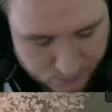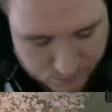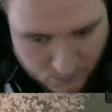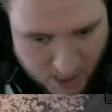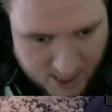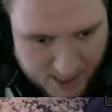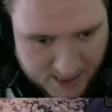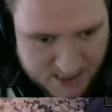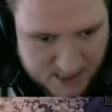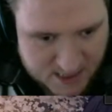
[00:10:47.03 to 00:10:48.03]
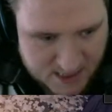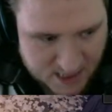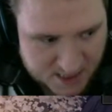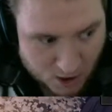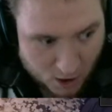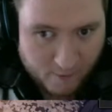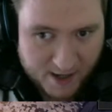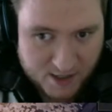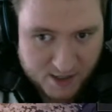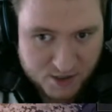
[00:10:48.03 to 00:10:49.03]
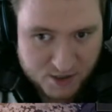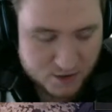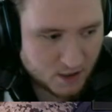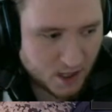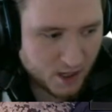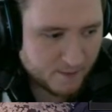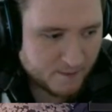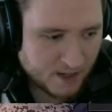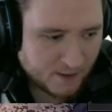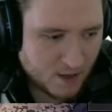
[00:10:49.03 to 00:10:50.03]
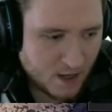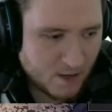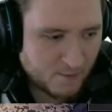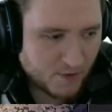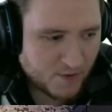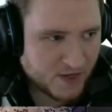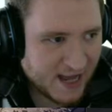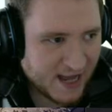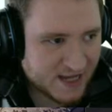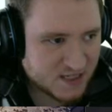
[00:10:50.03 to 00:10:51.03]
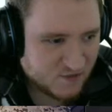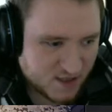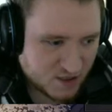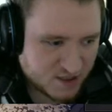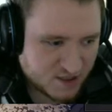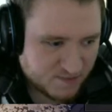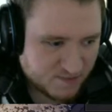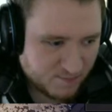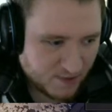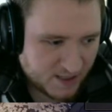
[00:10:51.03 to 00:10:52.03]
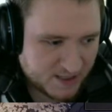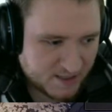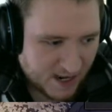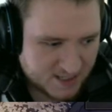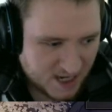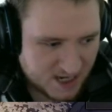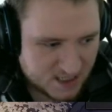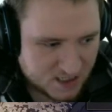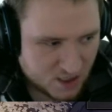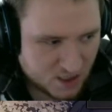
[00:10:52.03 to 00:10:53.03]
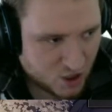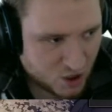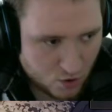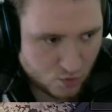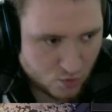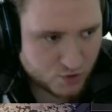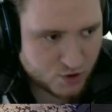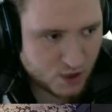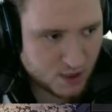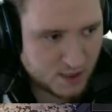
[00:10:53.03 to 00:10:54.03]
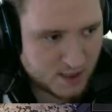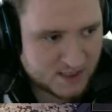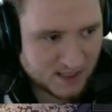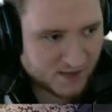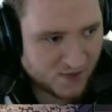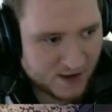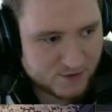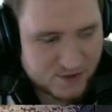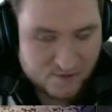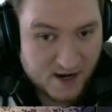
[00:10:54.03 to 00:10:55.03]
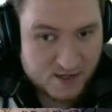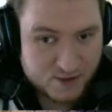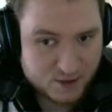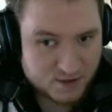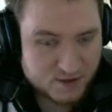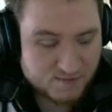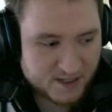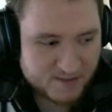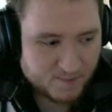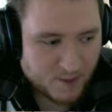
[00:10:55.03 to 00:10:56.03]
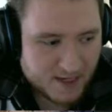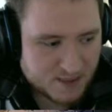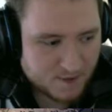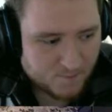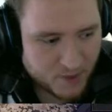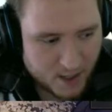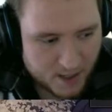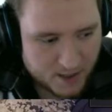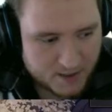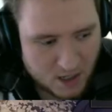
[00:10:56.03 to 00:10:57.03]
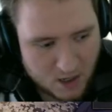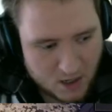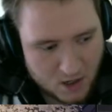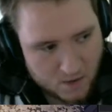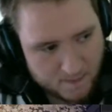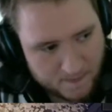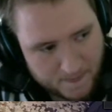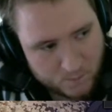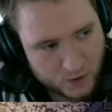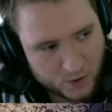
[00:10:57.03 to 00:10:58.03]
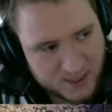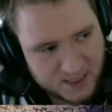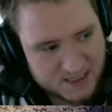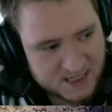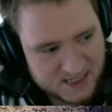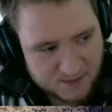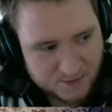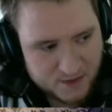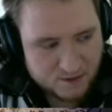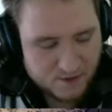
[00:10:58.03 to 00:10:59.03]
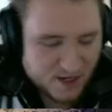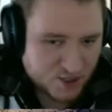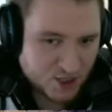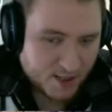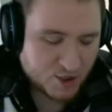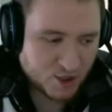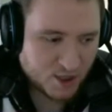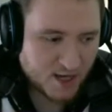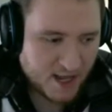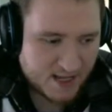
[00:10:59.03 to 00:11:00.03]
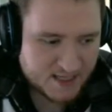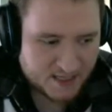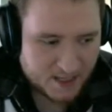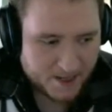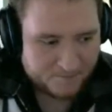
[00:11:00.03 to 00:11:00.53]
it's got longer range. But the cast range on Splinter Blast is huge. It's like 1,000 range on Splinter Blast. And what you need to consider with your initiation is that